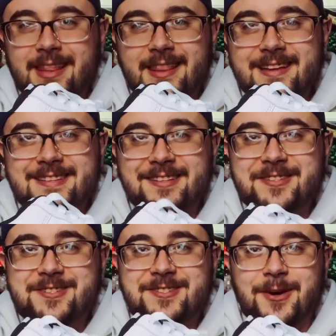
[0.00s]
These look
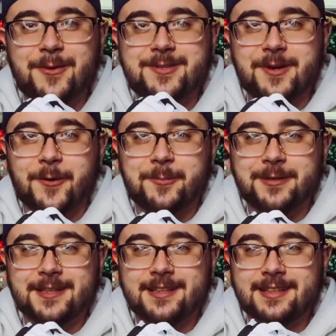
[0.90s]
so dope,
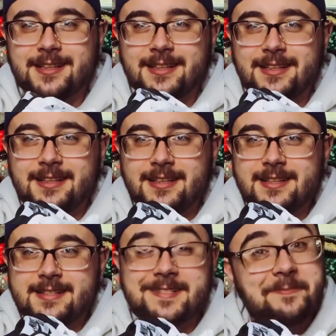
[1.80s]
to